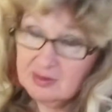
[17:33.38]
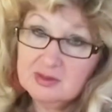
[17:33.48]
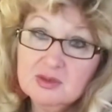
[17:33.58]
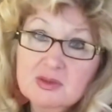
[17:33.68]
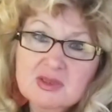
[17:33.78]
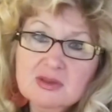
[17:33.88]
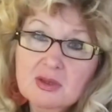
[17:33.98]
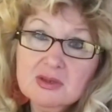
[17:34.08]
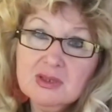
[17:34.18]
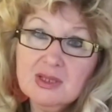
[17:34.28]
So it's
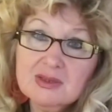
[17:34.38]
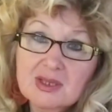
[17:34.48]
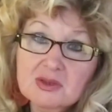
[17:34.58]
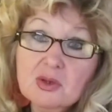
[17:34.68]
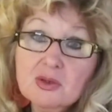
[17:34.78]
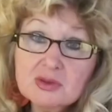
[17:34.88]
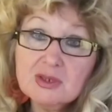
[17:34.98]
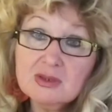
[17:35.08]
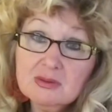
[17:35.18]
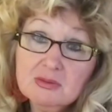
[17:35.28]
not the
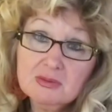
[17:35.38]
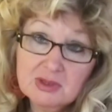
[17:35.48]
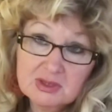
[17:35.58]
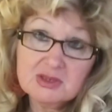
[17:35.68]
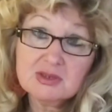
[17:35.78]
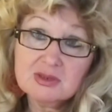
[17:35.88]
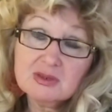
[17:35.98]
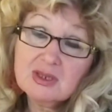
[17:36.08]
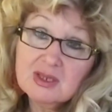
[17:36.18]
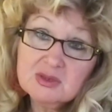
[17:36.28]
daughter, which
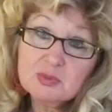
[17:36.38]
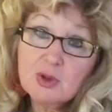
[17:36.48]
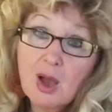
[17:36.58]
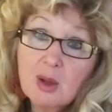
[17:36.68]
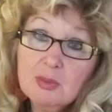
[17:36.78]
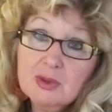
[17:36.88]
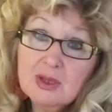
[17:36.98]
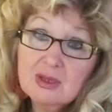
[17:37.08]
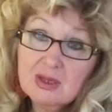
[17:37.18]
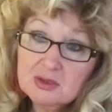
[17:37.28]
is probably
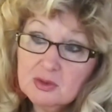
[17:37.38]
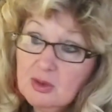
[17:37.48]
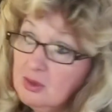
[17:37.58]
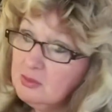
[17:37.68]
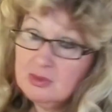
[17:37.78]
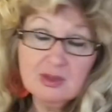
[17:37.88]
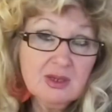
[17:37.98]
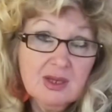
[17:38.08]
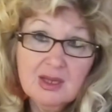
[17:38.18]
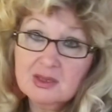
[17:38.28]
at home
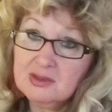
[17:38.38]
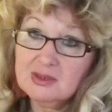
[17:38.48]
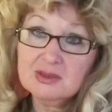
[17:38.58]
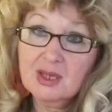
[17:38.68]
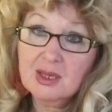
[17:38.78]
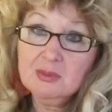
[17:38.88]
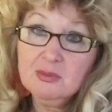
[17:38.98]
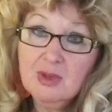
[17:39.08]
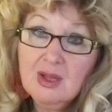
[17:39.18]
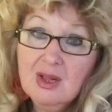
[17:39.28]
hectic
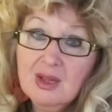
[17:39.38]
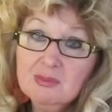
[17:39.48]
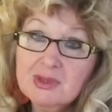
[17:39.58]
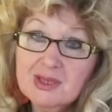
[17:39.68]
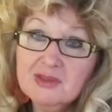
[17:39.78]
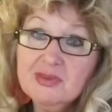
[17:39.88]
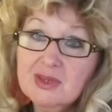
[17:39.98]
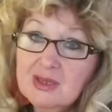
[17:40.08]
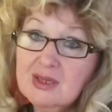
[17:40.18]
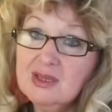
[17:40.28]
time, but I
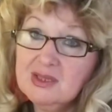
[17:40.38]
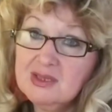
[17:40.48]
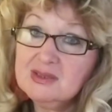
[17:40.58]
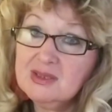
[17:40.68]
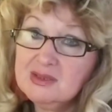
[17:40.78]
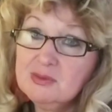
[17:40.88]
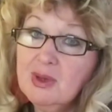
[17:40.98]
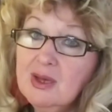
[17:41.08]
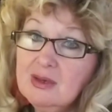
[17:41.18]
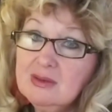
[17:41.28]
think it is as
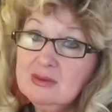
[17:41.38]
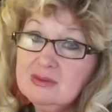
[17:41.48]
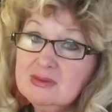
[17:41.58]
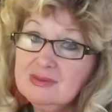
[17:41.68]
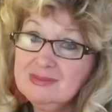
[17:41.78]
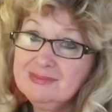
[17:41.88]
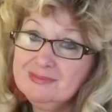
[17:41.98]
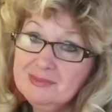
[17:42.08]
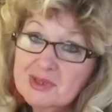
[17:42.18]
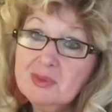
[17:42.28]
well
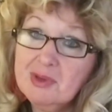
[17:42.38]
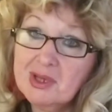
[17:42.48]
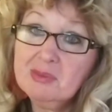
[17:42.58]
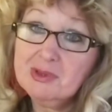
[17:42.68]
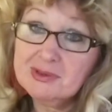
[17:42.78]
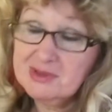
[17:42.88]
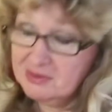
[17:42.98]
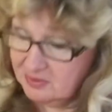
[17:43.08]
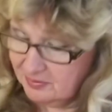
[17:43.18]
Rebecca Mercer.